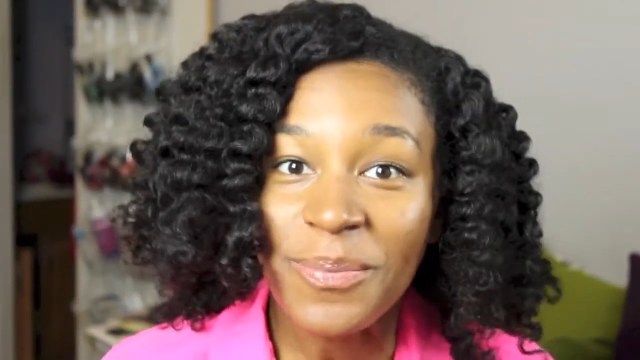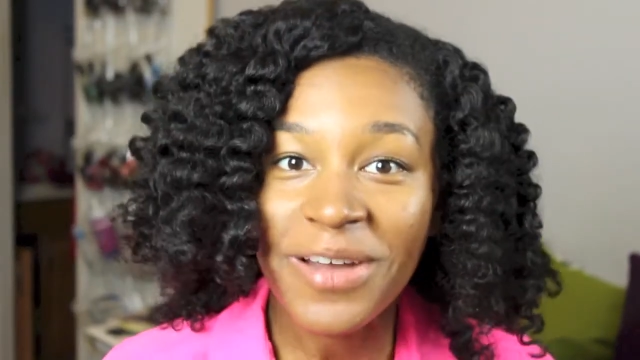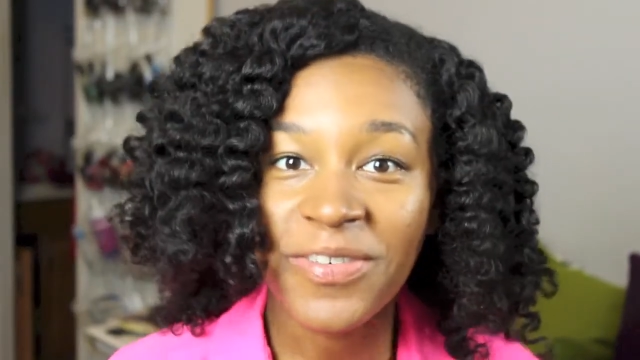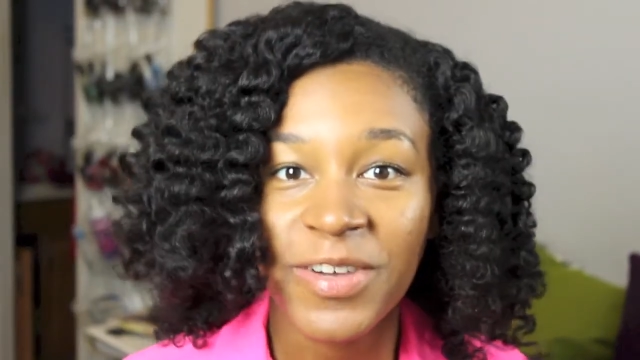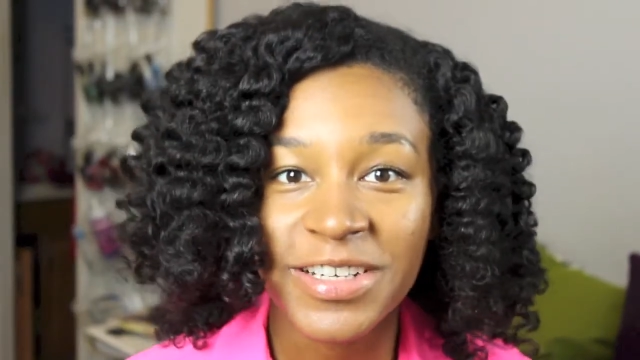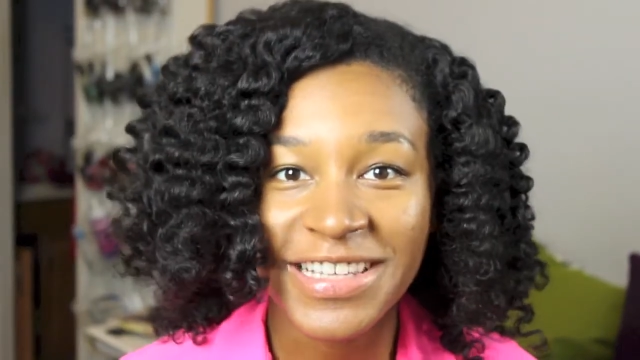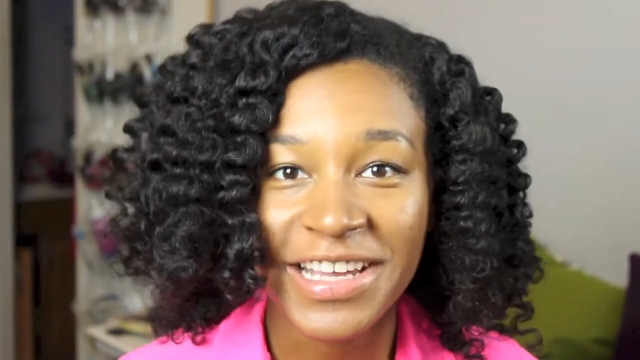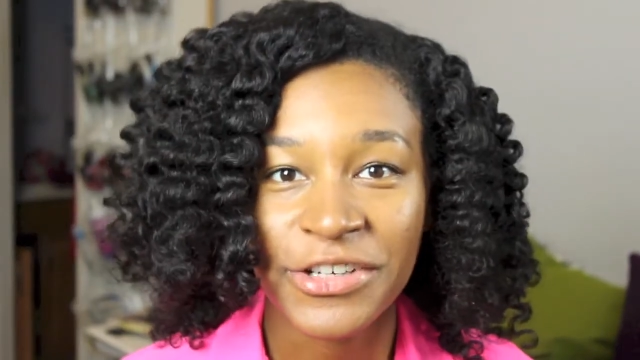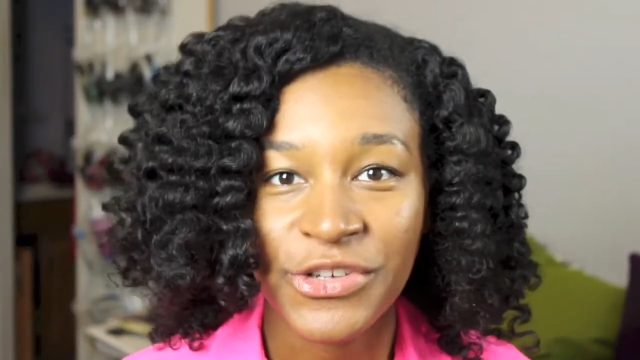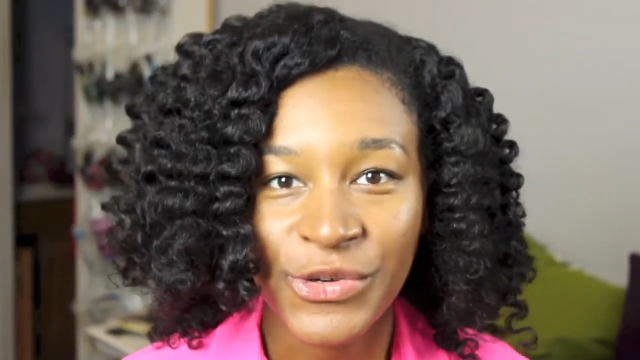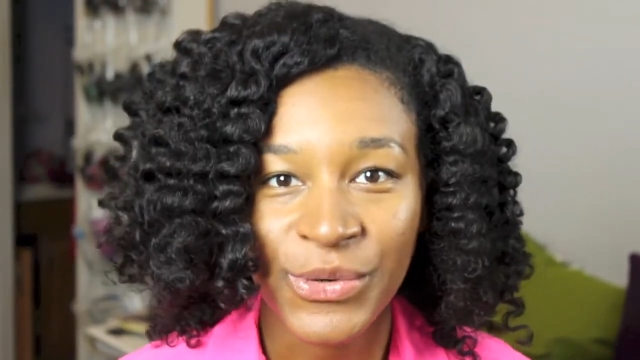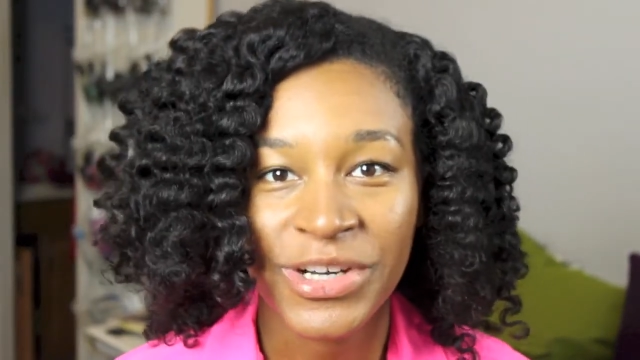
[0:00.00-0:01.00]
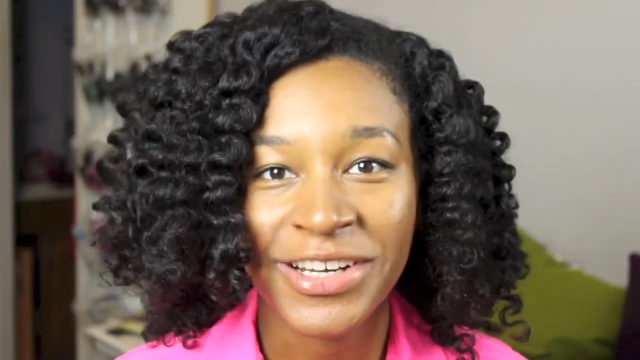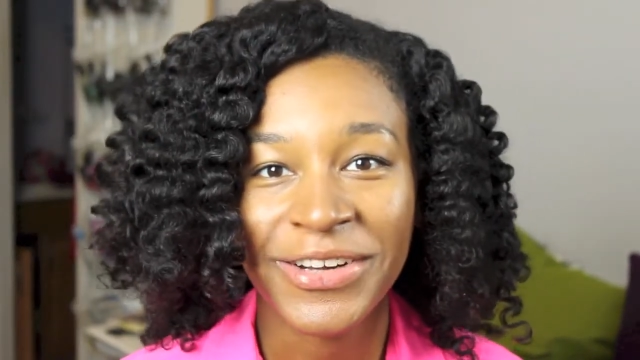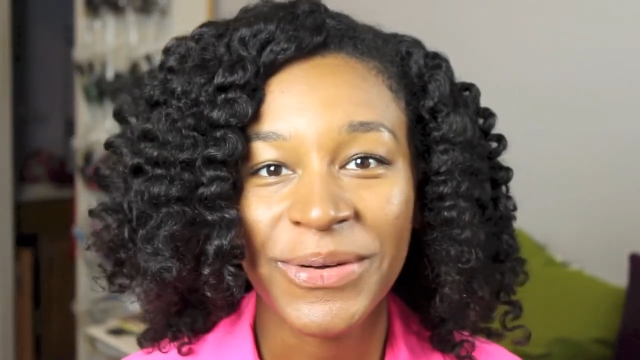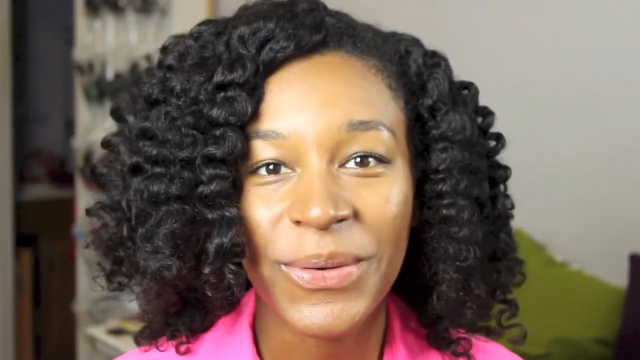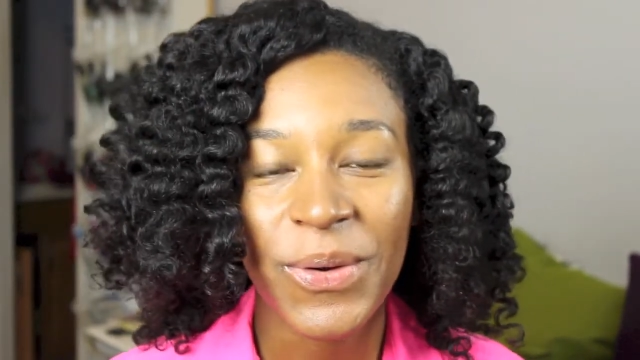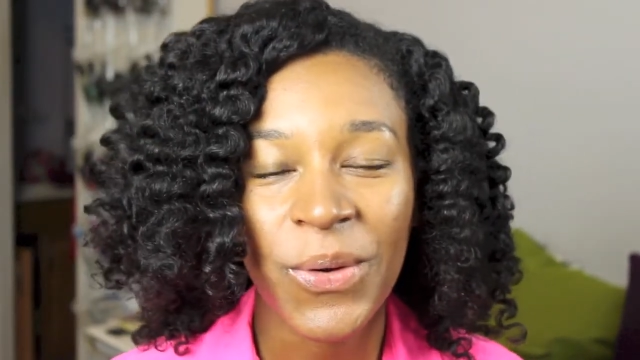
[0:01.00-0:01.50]
my first hair
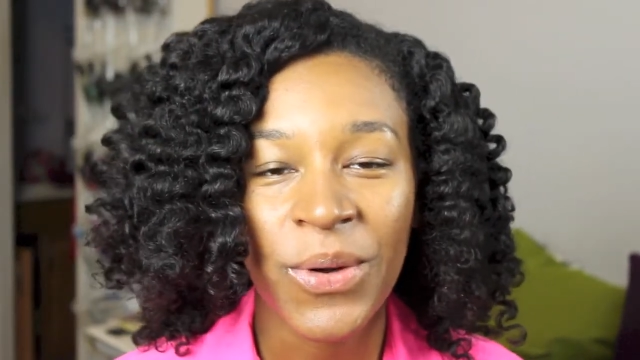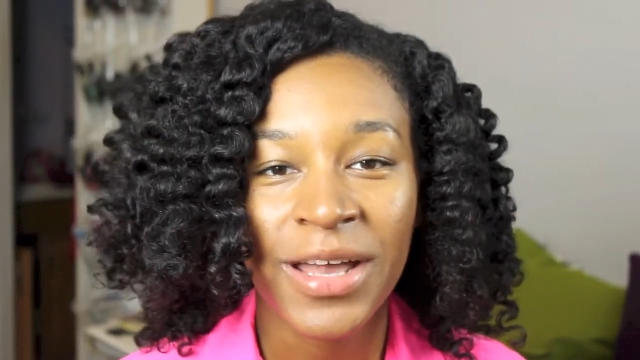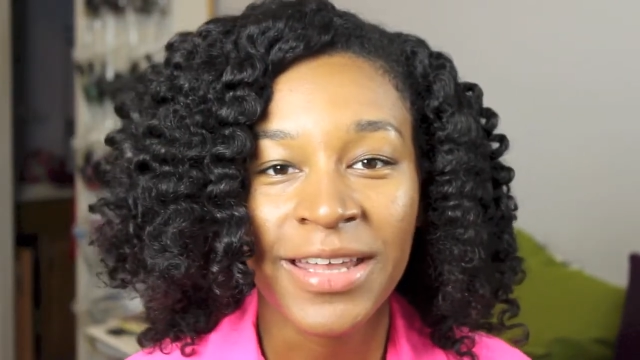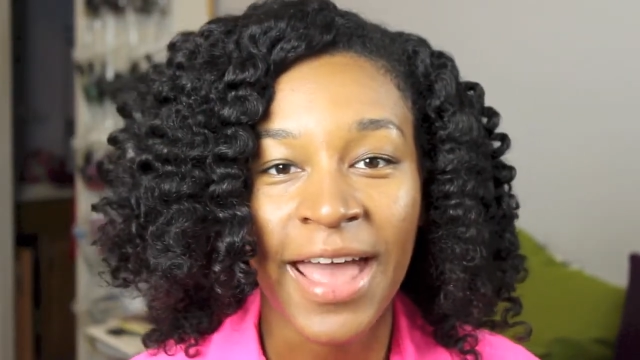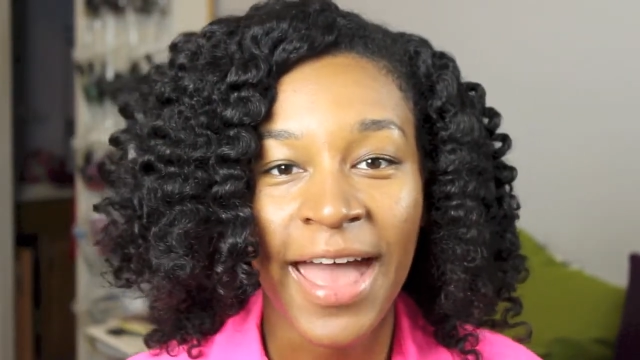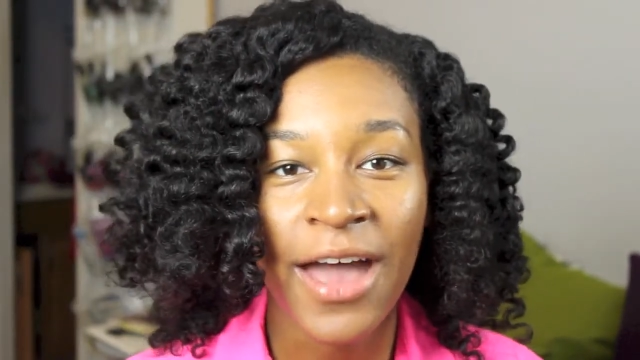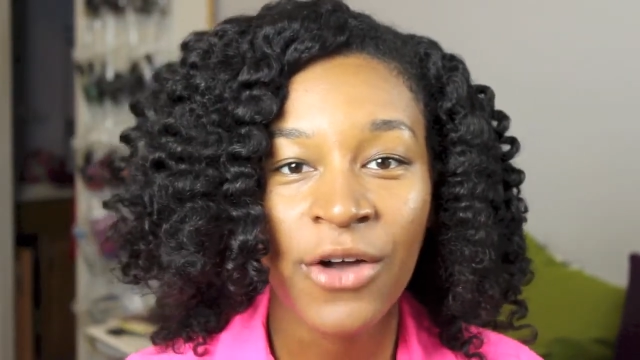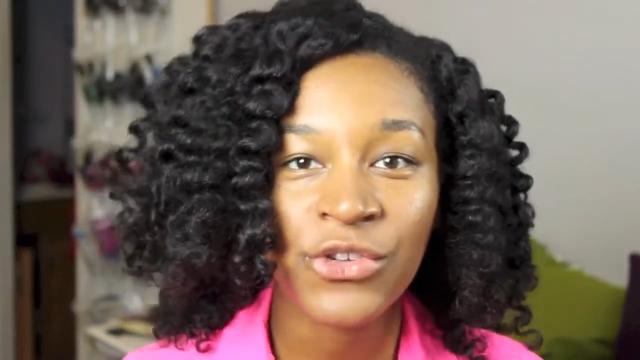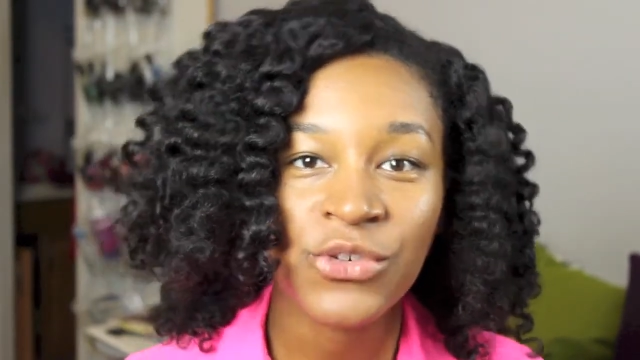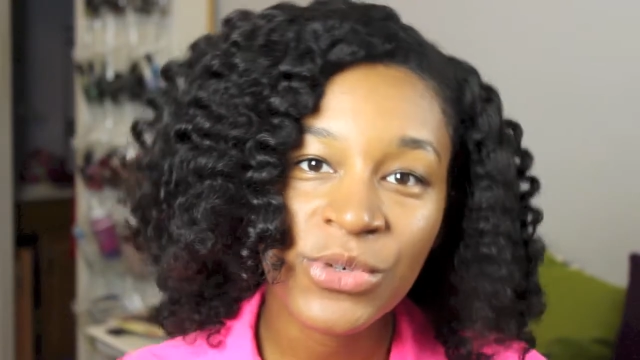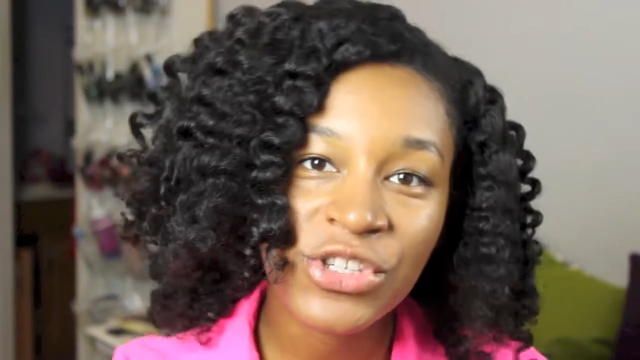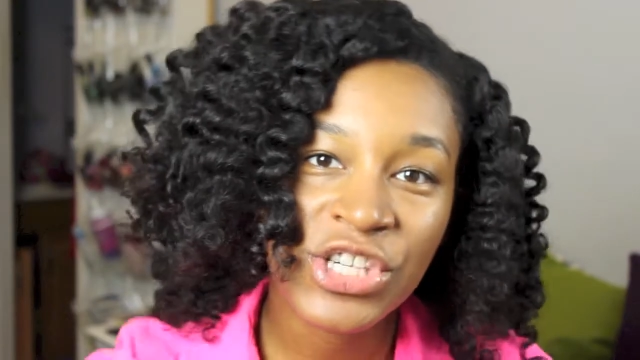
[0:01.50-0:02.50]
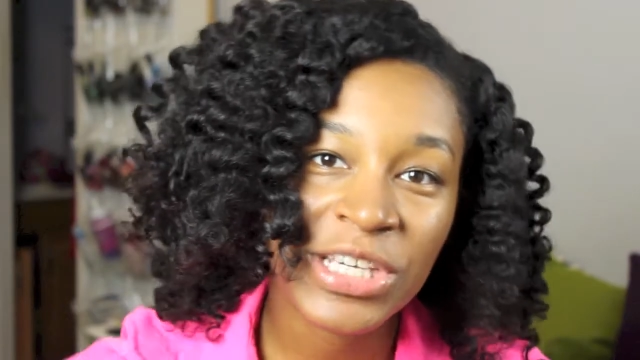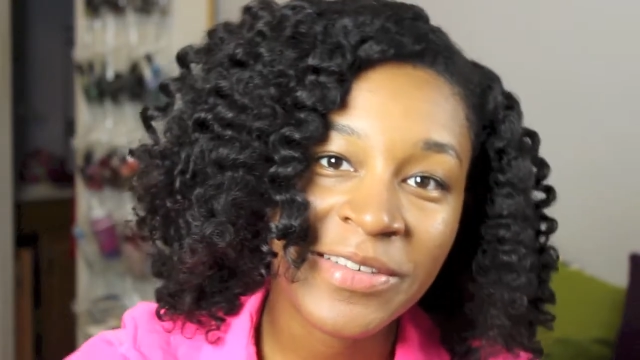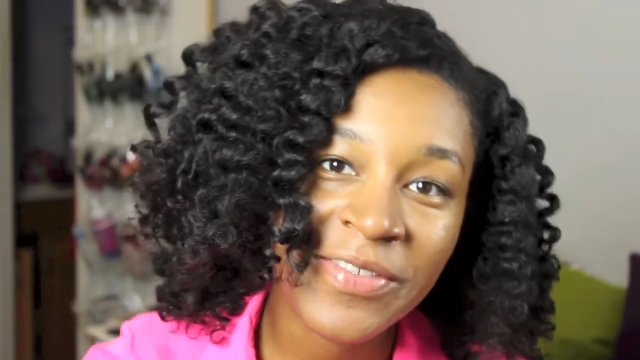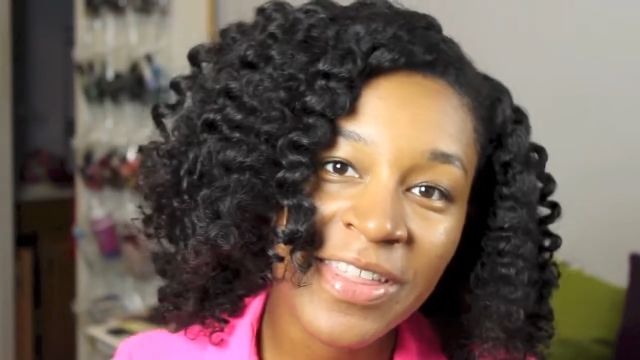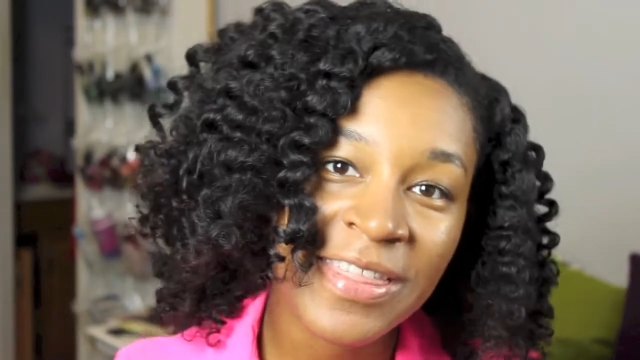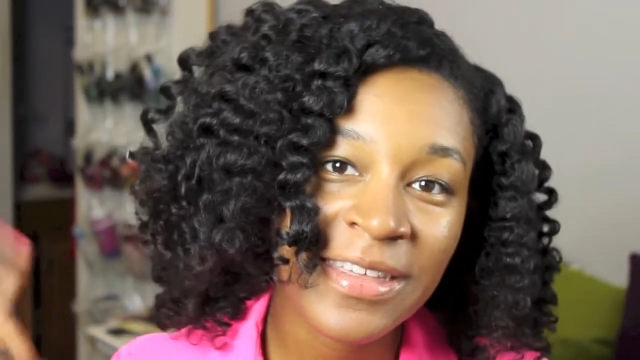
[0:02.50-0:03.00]
tutorial on how to
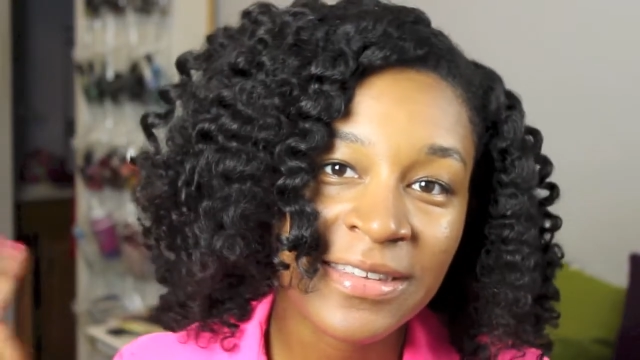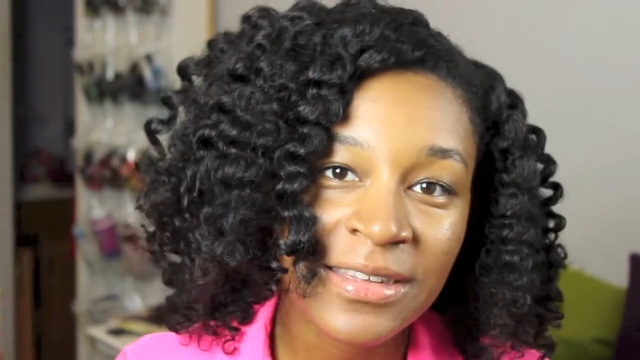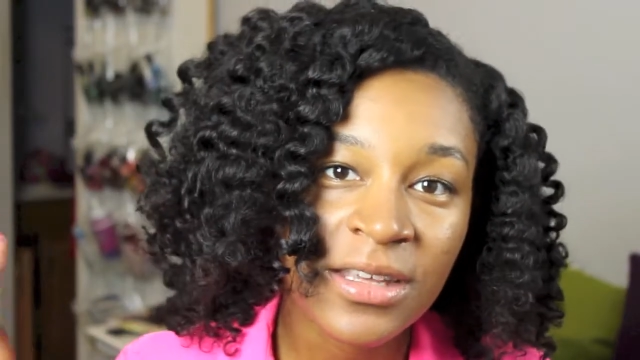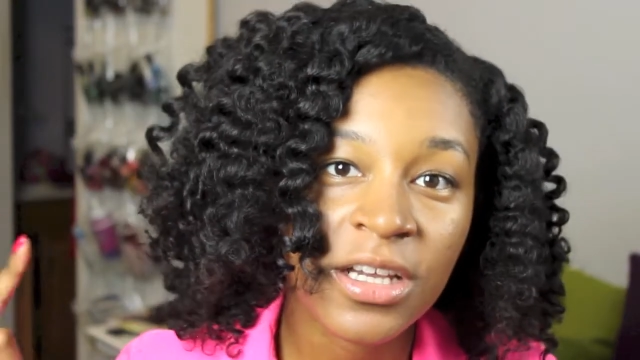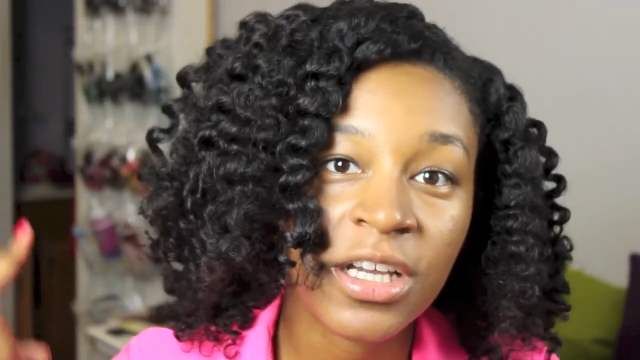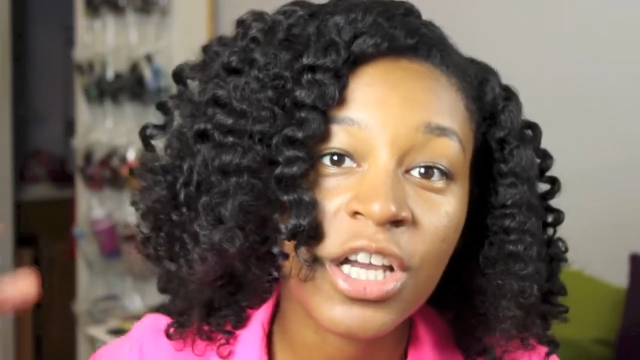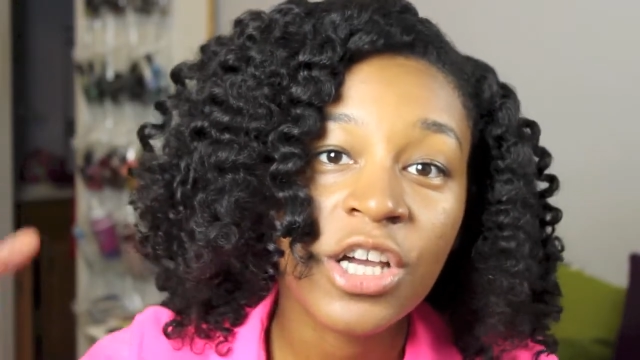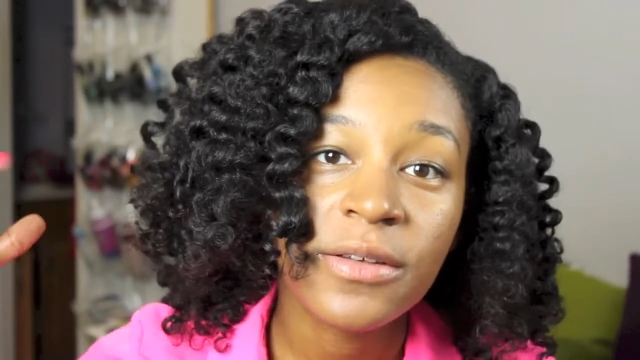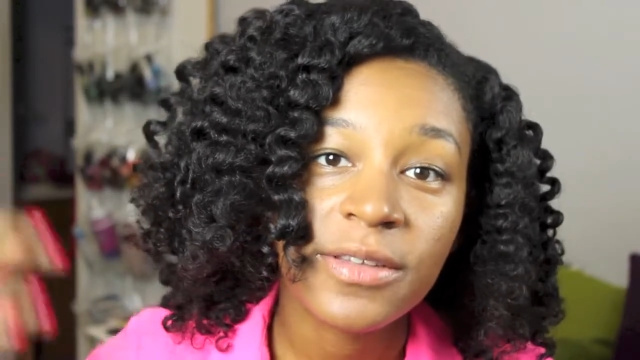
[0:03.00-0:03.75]
achieve this look.